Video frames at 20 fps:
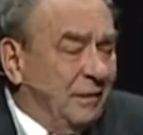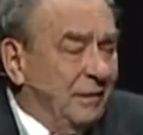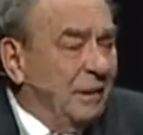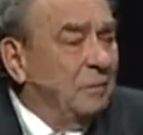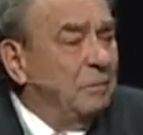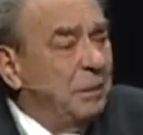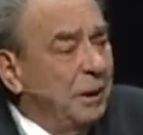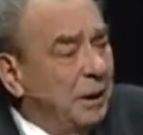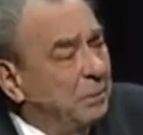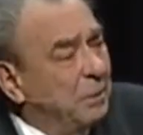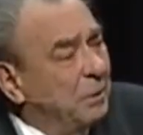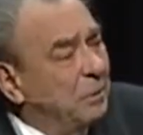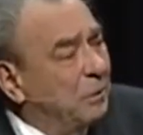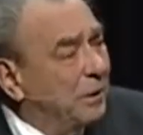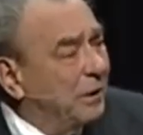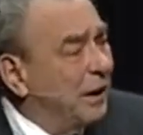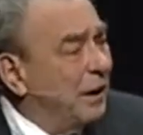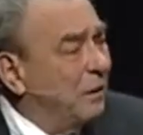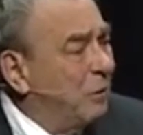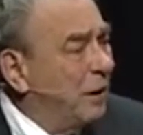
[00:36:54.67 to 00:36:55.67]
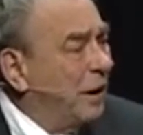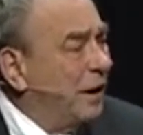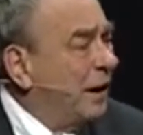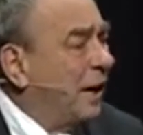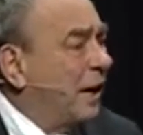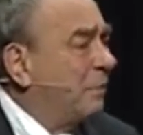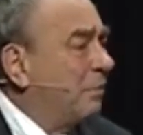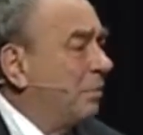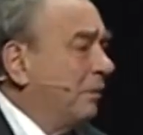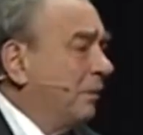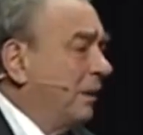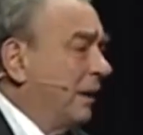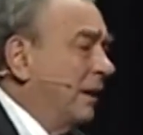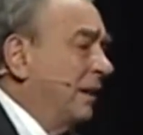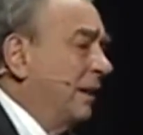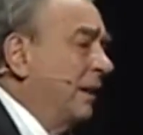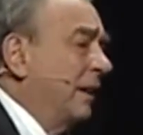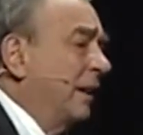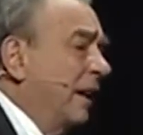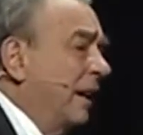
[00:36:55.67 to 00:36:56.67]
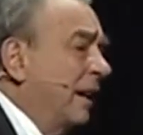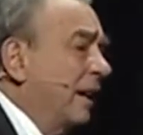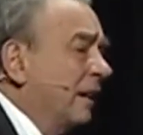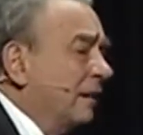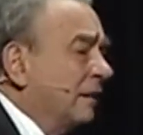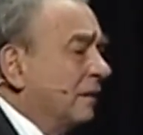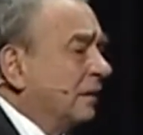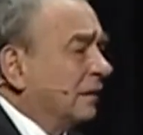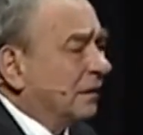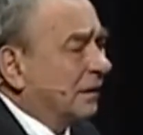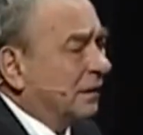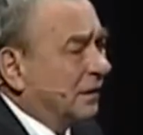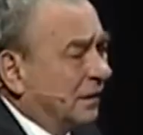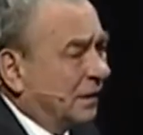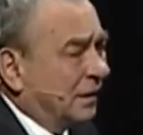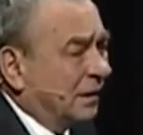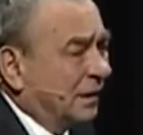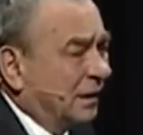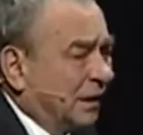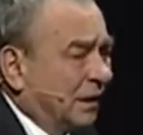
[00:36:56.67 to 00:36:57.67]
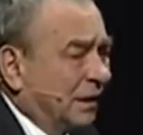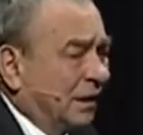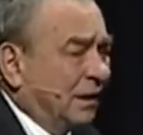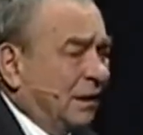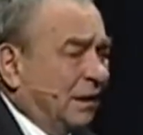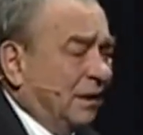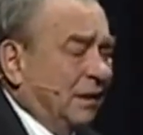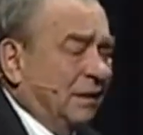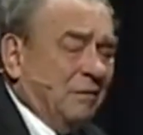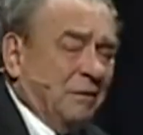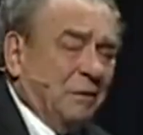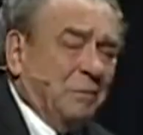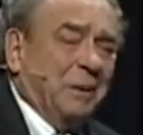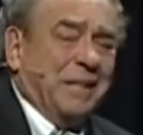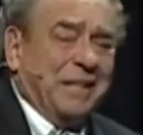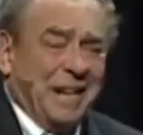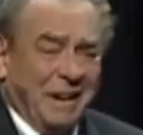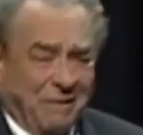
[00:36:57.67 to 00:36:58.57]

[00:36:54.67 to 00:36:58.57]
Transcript: Some people, when they wake up in hell, will be